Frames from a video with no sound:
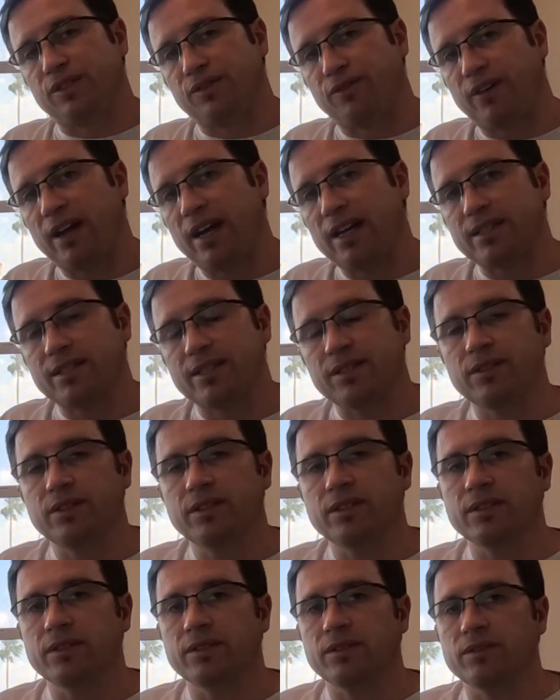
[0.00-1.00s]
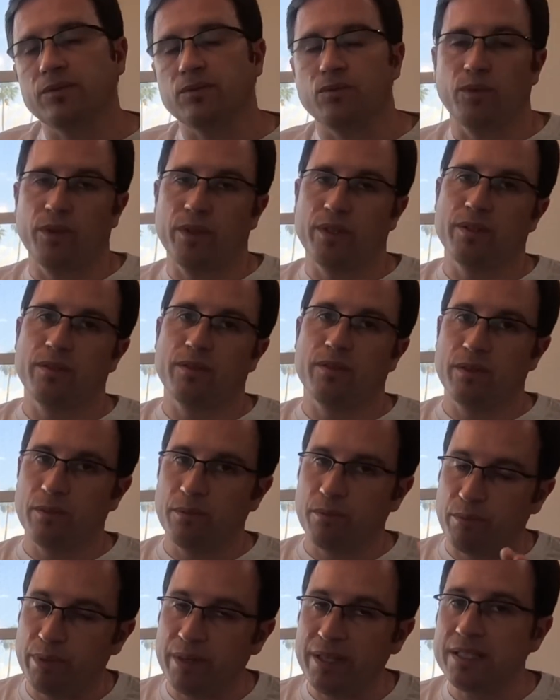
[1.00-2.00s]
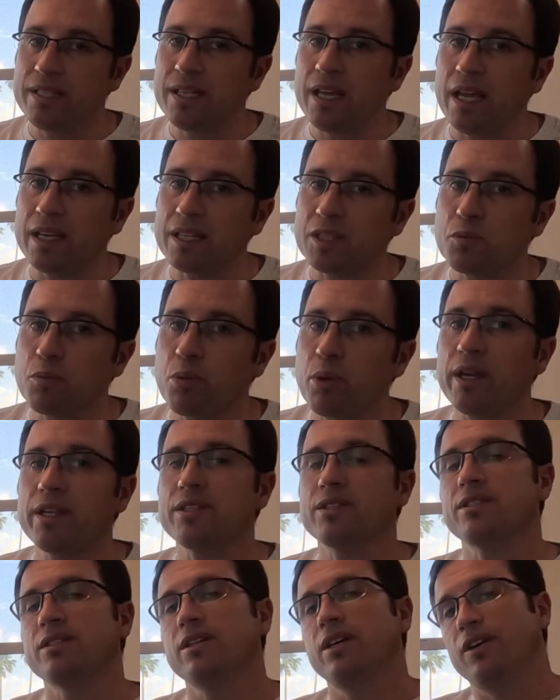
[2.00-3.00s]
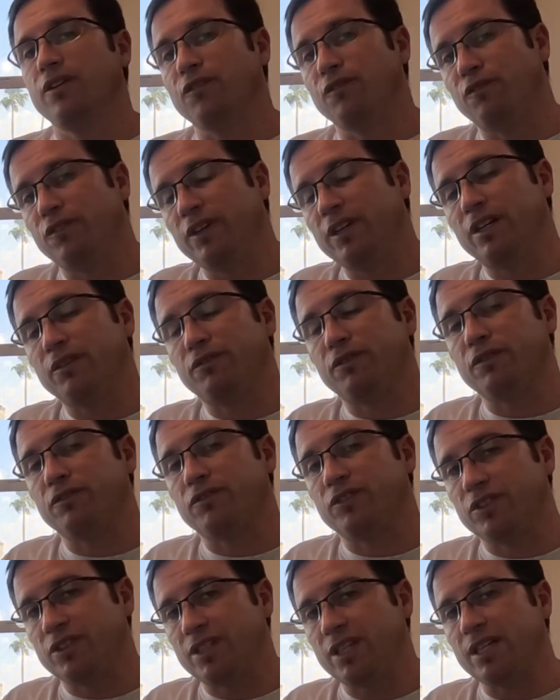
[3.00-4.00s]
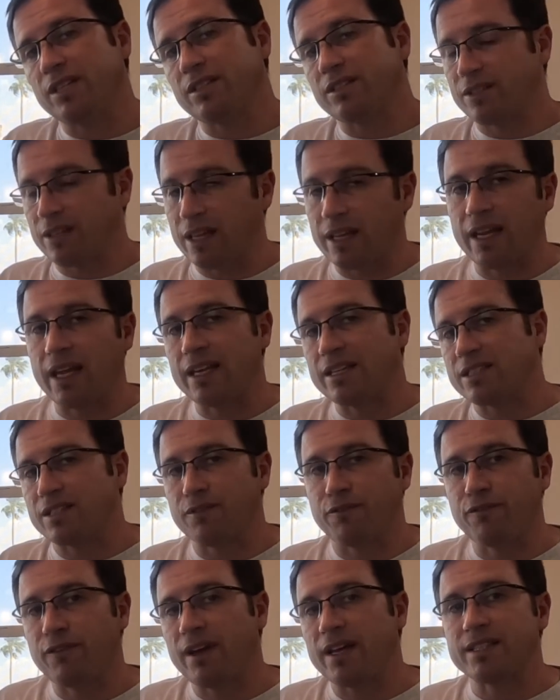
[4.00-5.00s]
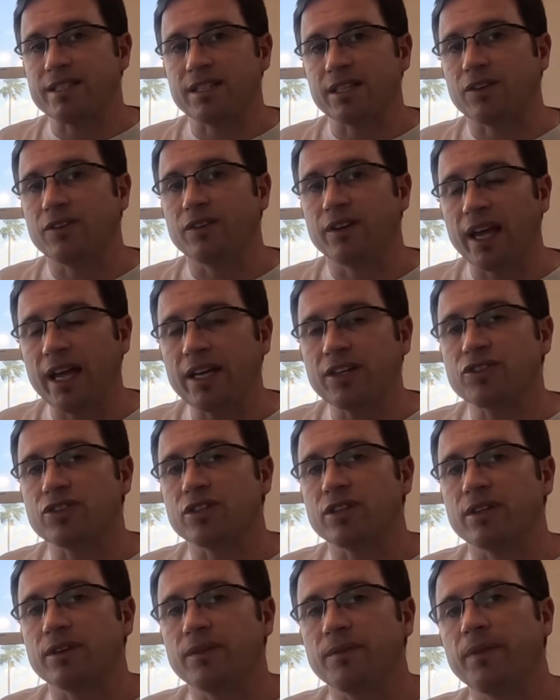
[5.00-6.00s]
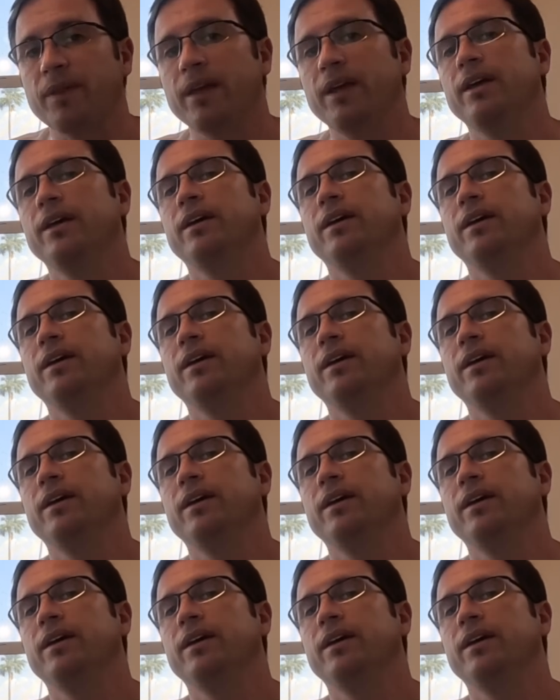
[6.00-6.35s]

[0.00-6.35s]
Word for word: It's faster with the P C I Express Vega fifty-six that has a faster connection